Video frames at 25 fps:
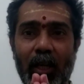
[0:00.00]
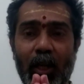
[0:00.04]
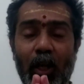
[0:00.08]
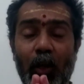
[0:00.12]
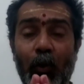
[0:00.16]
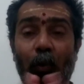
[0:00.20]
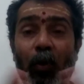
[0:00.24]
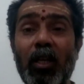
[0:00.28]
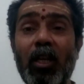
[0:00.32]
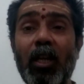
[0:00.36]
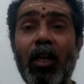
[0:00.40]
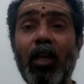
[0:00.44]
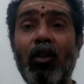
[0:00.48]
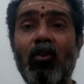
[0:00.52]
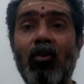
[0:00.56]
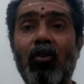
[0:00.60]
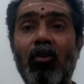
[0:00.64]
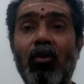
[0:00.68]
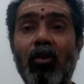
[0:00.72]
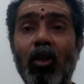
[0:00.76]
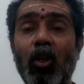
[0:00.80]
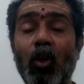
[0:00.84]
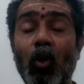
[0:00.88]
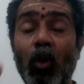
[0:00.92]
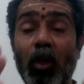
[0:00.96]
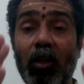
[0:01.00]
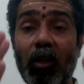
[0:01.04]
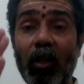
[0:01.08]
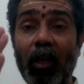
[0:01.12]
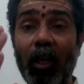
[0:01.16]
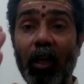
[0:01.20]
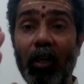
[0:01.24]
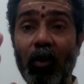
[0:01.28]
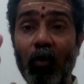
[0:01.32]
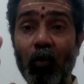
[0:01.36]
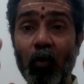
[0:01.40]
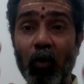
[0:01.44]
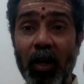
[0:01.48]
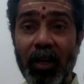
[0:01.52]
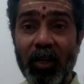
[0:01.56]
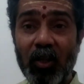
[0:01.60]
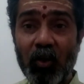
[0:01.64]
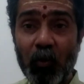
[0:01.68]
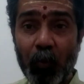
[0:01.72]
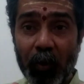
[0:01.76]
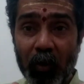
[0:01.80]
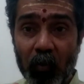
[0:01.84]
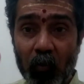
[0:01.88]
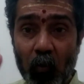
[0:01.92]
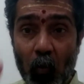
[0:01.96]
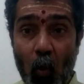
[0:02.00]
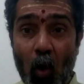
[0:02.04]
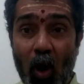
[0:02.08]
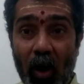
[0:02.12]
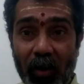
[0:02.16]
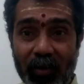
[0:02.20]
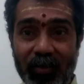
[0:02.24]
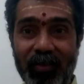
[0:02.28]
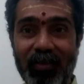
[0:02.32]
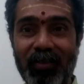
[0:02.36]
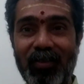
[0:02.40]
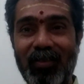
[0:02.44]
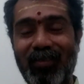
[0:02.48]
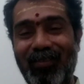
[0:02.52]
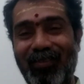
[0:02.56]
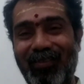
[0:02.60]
It unites with what?